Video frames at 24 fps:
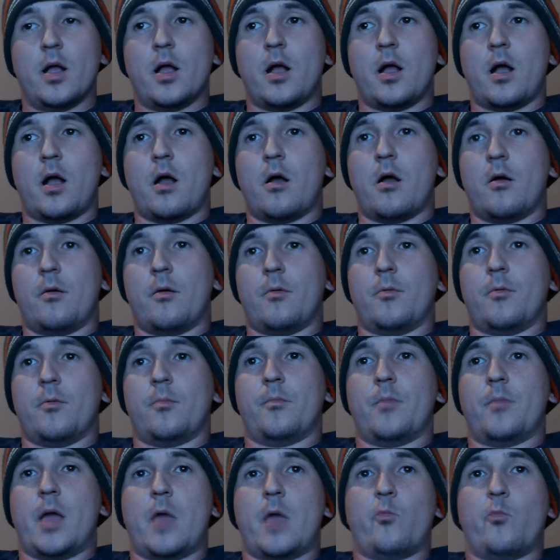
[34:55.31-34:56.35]

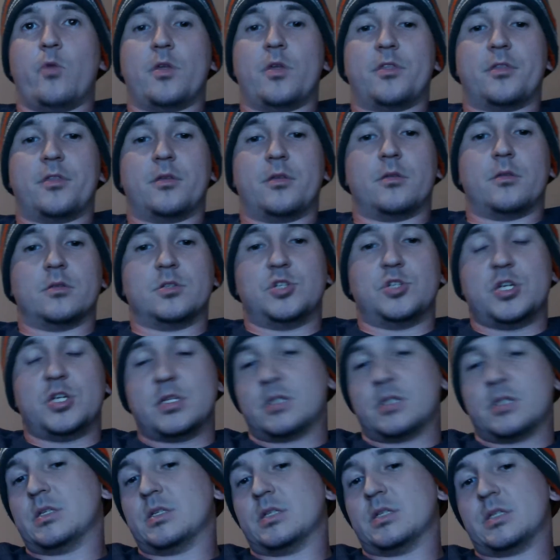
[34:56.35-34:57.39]
And with
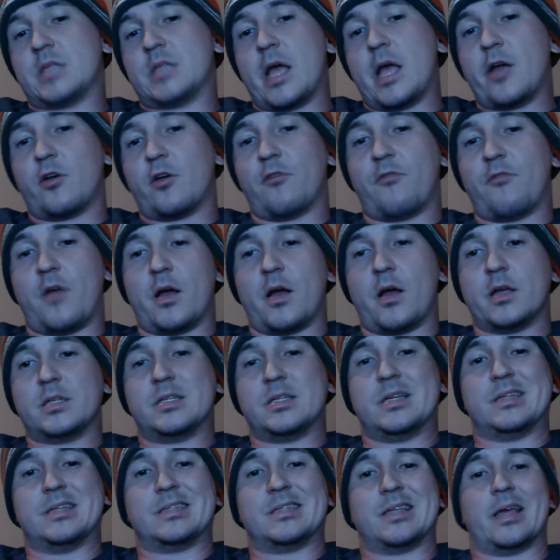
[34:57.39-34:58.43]
Jesus' sacrifice,
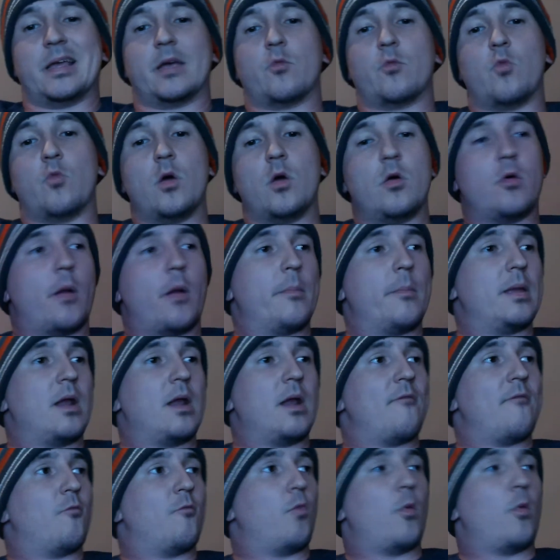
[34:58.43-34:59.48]
he's like, well, I mean,
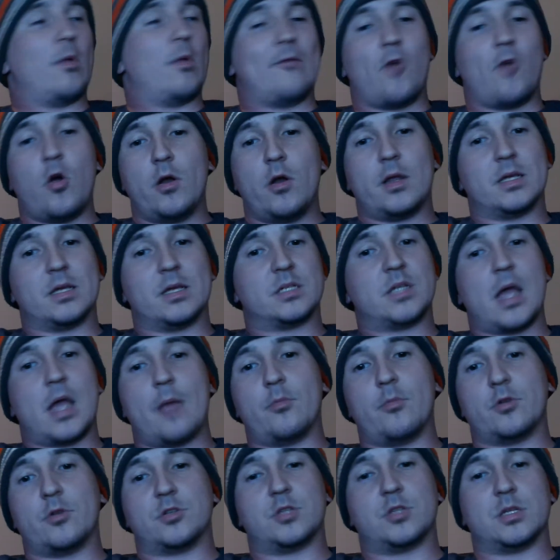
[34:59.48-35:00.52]
we've already
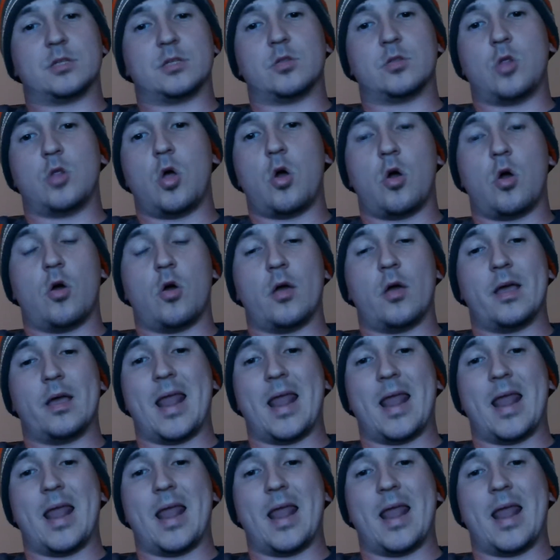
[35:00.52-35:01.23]
established this law and